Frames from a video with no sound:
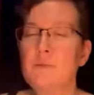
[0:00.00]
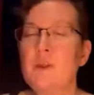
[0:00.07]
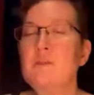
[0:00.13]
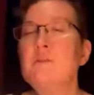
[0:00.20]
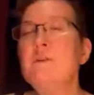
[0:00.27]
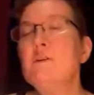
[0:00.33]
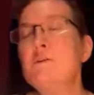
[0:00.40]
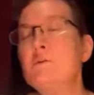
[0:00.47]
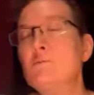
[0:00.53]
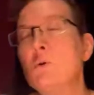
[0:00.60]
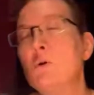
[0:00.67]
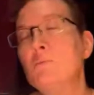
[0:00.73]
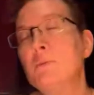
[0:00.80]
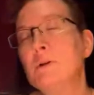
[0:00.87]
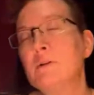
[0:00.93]
In this
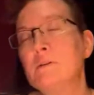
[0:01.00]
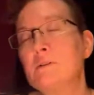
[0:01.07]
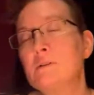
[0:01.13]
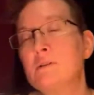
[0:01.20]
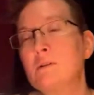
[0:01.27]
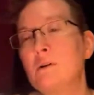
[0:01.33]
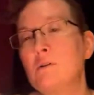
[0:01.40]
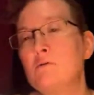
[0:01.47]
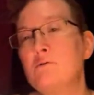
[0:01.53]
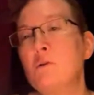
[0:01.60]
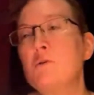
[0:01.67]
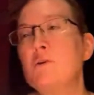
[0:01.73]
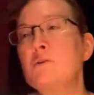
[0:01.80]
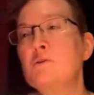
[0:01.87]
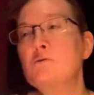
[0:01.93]
moment,
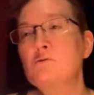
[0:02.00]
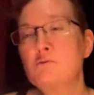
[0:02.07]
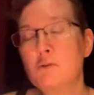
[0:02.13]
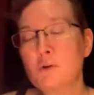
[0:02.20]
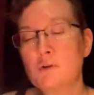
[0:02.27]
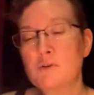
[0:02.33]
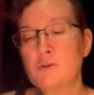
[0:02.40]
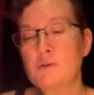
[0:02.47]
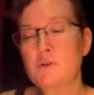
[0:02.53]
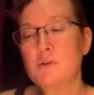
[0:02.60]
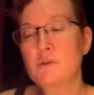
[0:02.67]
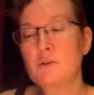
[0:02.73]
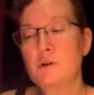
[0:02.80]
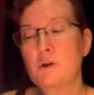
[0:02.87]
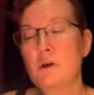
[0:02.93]
focus
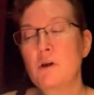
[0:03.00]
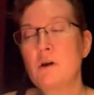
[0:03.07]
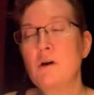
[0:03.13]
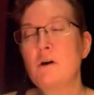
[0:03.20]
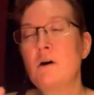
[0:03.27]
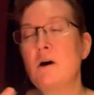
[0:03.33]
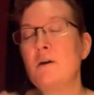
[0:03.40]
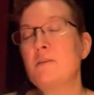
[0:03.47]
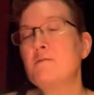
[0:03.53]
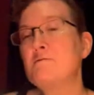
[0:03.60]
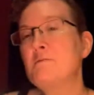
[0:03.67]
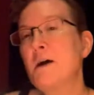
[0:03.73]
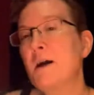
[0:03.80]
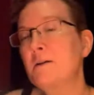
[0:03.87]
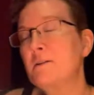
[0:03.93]
first on the
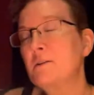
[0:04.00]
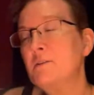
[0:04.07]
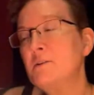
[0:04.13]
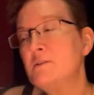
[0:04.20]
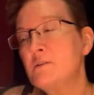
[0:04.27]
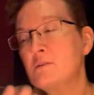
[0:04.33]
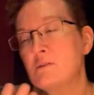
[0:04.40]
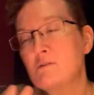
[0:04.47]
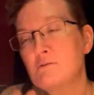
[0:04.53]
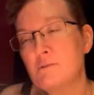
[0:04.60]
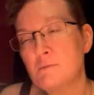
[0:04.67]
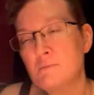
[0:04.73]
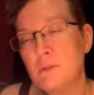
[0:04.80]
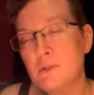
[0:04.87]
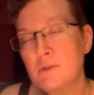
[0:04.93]
fact that this is a
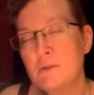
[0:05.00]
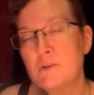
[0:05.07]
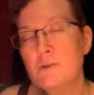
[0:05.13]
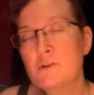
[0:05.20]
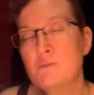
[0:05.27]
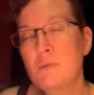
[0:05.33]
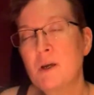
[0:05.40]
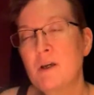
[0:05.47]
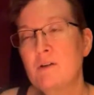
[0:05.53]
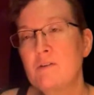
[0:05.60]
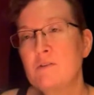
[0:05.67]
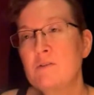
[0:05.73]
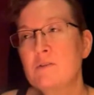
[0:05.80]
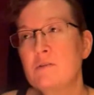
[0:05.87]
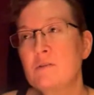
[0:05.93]
familiar
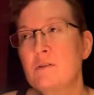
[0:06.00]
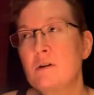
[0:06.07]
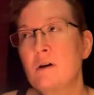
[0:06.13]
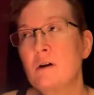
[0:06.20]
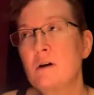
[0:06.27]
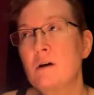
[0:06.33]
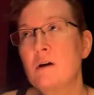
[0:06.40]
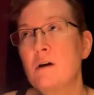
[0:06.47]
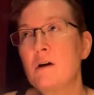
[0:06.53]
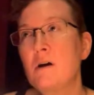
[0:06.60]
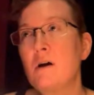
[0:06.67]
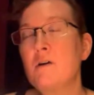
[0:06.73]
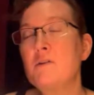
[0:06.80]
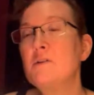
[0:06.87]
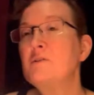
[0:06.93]
space.
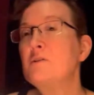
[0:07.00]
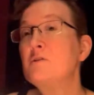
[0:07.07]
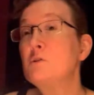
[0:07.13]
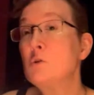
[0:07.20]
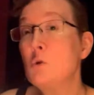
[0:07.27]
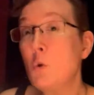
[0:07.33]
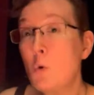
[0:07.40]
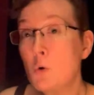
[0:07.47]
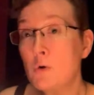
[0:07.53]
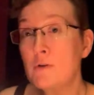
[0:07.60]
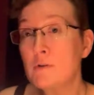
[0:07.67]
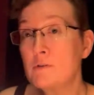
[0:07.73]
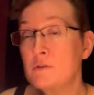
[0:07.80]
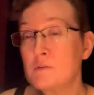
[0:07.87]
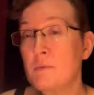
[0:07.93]
This is
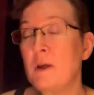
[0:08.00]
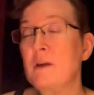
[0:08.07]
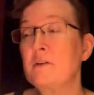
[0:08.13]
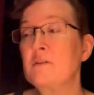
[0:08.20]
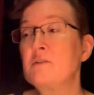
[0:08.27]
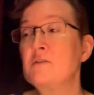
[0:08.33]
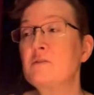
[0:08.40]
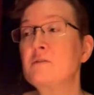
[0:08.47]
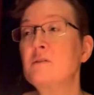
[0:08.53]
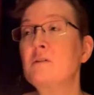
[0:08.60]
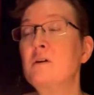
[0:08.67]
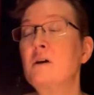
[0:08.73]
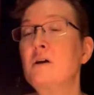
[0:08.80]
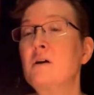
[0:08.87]
your space.